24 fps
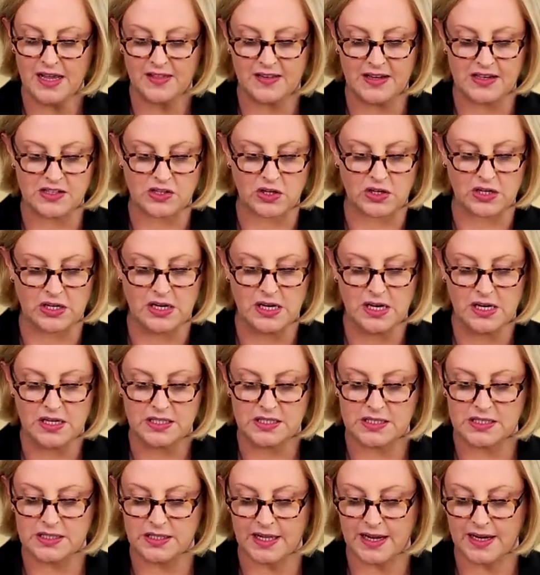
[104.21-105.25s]
These are
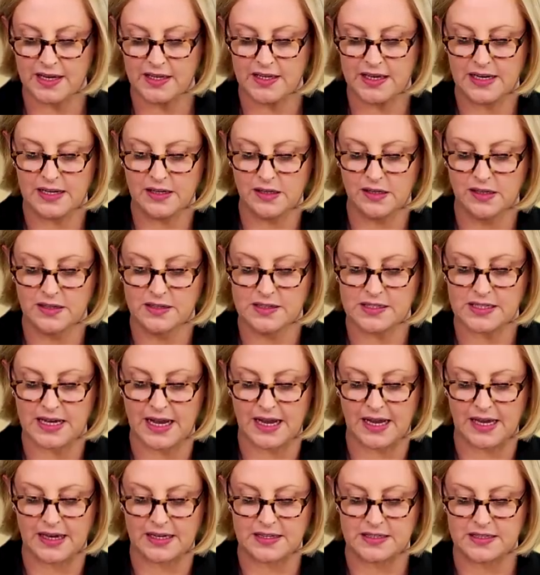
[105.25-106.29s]
slick needles
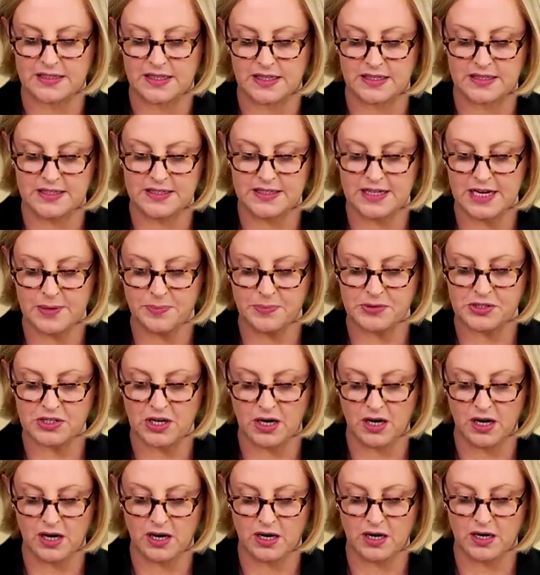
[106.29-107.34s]
and the tips
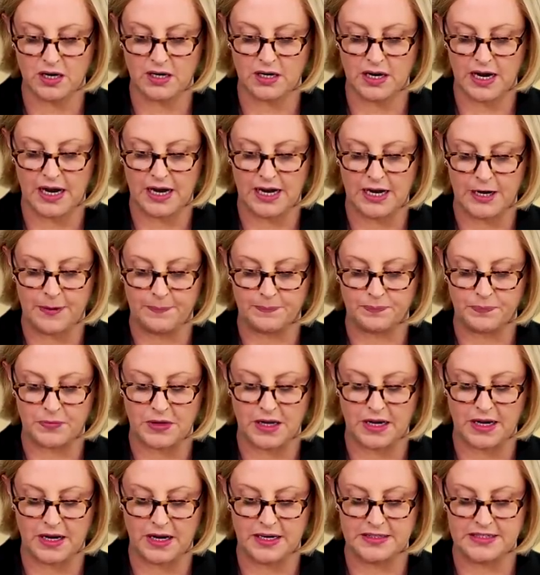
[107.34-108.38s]
are um,
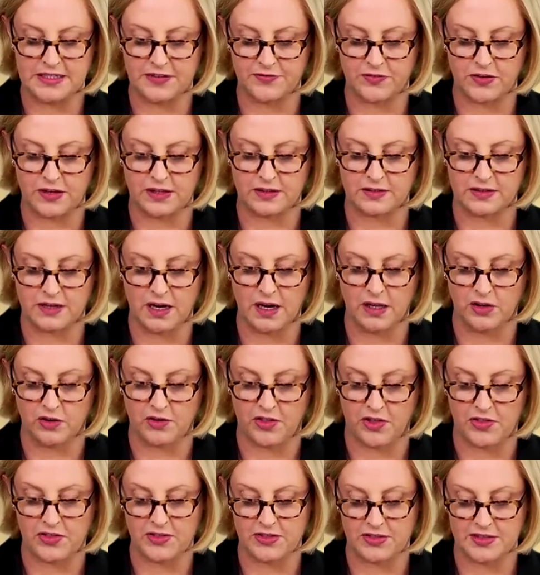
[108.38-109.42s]
a different
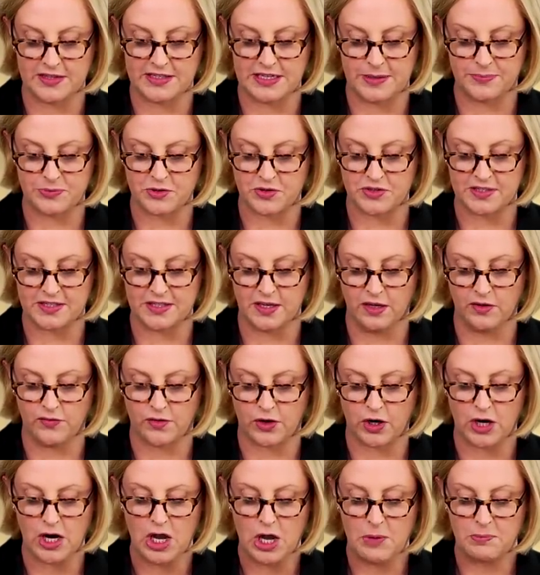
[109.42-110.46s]
color. The, the tips are
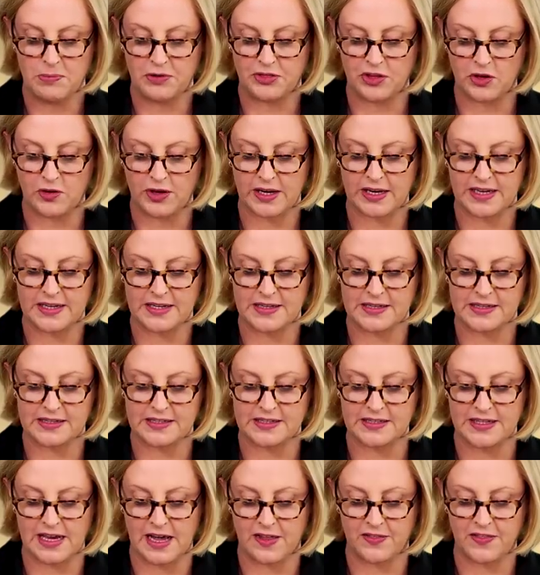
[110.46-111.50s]
silver but there
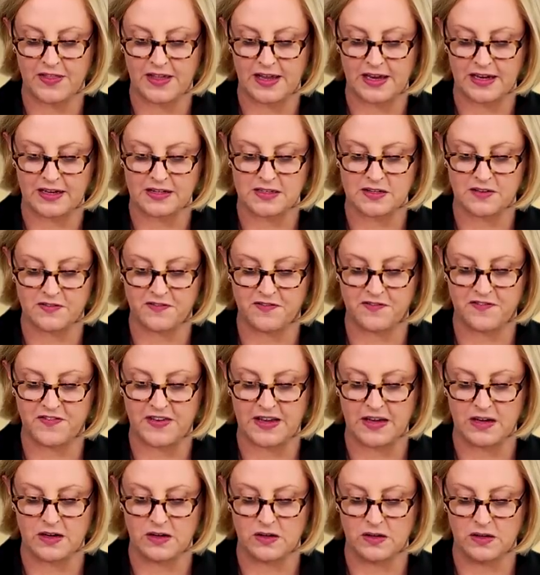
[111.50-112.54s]
is nothing to
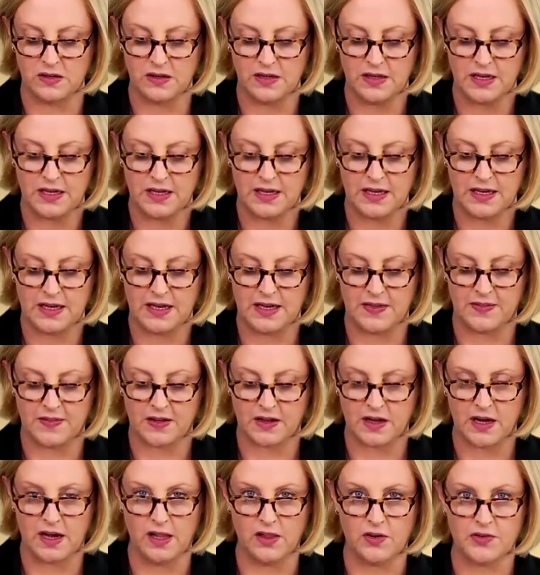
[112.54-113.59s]
feel in
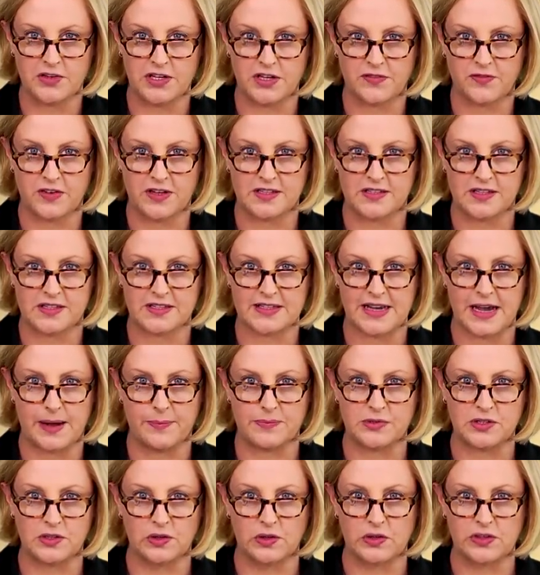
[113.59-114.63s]
the color difference. It's
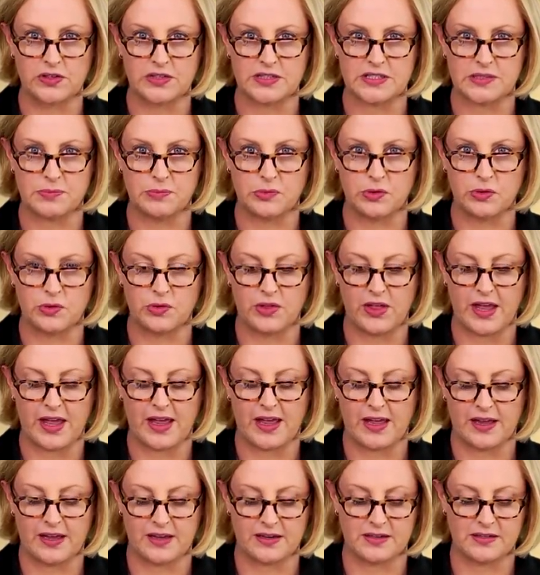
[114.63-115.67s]
absolutely smooth
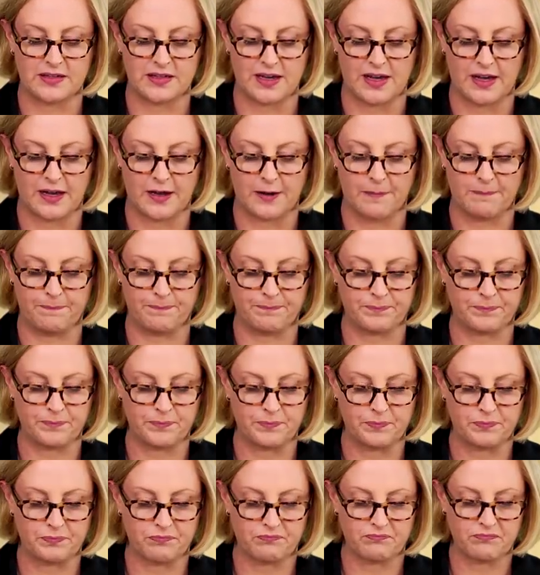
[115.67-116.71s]
and um,
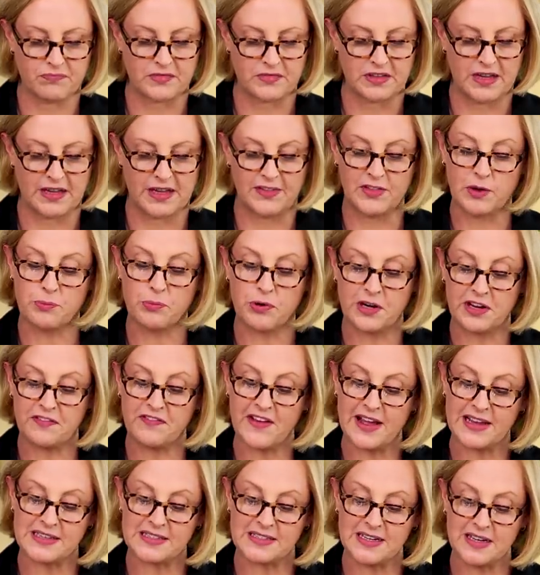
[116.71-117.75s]
and they're pretty
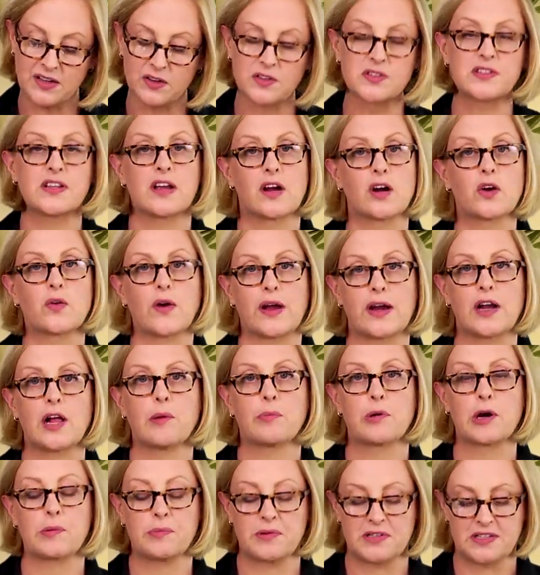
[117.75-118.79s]
fast needles. They are great
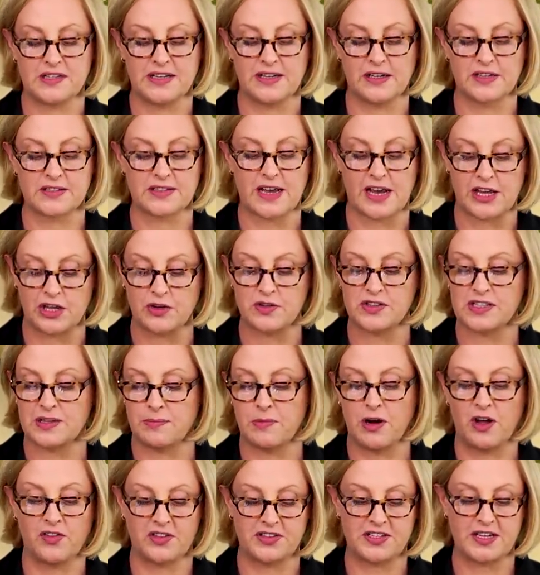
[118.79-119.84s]
all-purpose needles. I use
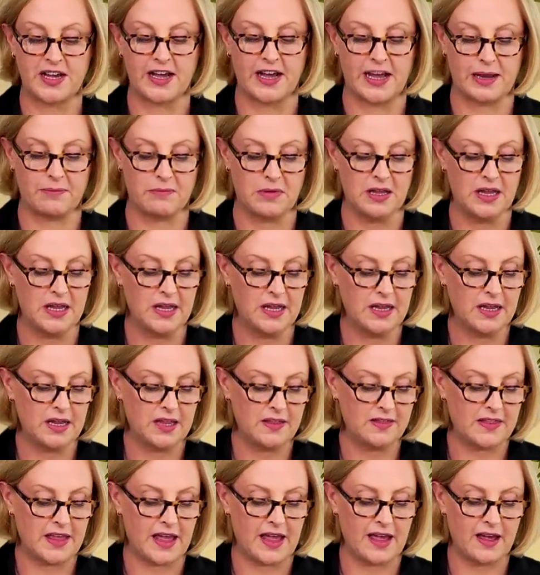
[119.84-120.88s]
them all the time.
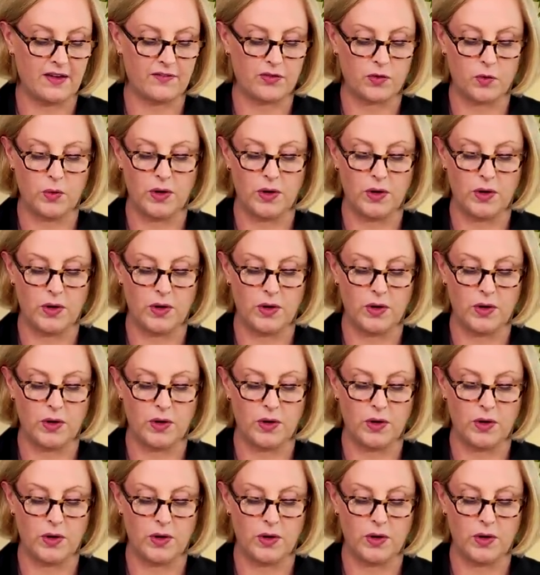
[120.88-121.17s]
They have